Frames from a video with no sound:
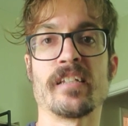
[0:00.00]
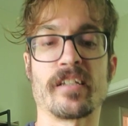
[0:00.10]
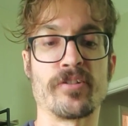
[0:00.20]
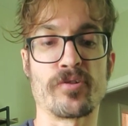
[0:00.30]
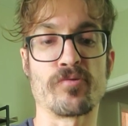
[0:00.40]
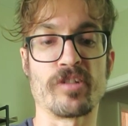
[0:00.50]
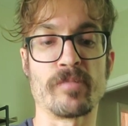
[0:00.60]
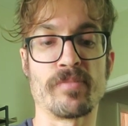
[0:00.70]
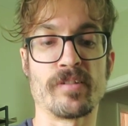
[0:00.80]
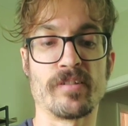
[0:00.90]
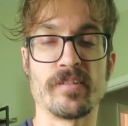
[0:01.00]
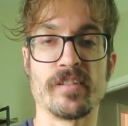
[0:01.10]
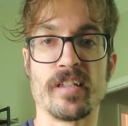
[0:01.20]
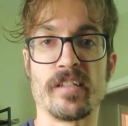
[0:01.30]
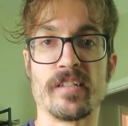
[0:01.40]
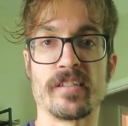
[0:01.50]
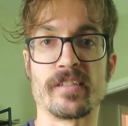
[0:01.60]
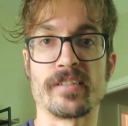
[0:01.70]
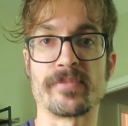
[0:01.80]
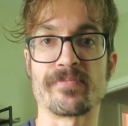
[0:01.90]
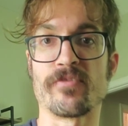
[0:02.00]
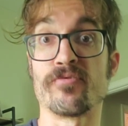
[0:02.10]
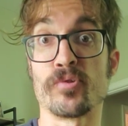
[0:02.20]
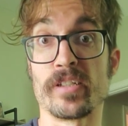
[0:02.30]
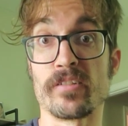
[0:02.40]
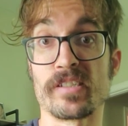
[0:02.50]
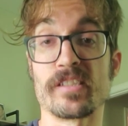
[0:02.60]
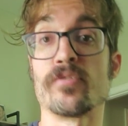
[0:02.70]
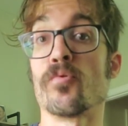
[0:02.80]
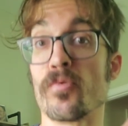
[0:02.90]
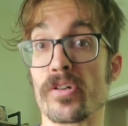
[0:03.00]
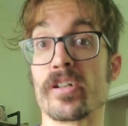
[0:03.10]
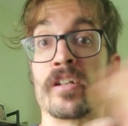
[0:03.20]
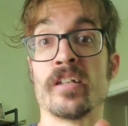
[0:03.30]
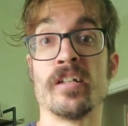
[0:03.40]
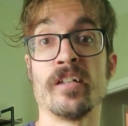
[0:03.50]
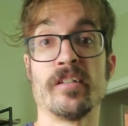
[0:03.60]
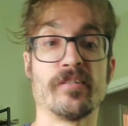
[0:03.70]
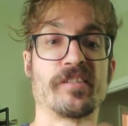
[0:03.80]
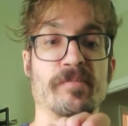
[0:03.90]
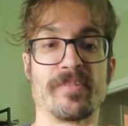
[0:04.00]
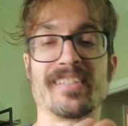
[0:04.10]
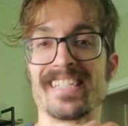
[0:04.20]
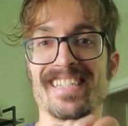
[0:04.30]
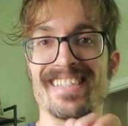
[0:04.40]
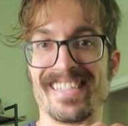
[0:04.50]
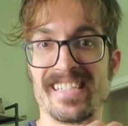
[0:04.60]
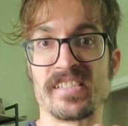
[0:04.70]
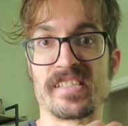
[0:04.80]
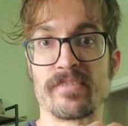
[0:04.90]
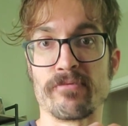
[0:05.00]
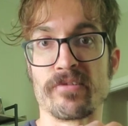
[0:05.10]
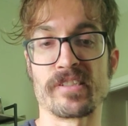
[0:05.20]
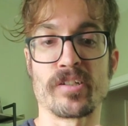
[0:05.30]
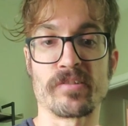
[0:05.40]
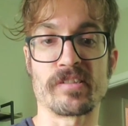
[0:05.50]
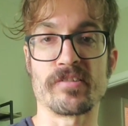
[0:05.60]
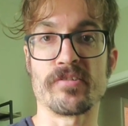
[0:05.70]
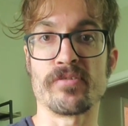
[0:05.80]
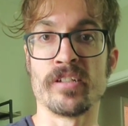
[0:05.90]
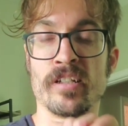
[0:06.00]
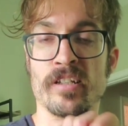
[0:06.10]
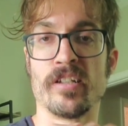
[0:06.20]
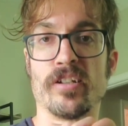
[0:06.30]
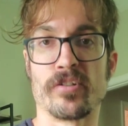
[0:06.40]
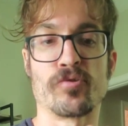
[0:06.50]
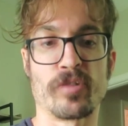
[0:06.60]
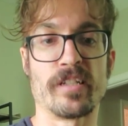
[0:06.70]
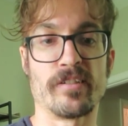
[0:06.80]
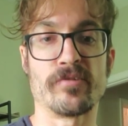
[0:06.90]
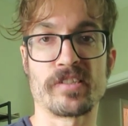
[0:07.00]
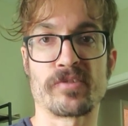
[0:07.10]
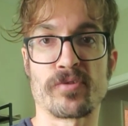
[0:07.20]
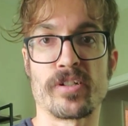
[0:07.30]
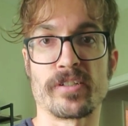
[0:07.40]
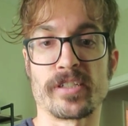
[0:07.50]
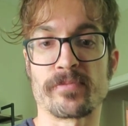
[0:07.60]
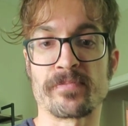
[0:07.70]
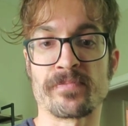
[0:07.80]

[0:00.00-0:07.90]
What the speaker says: kind of grip in a full Nelson, or something like this, which is also a great deal stronger.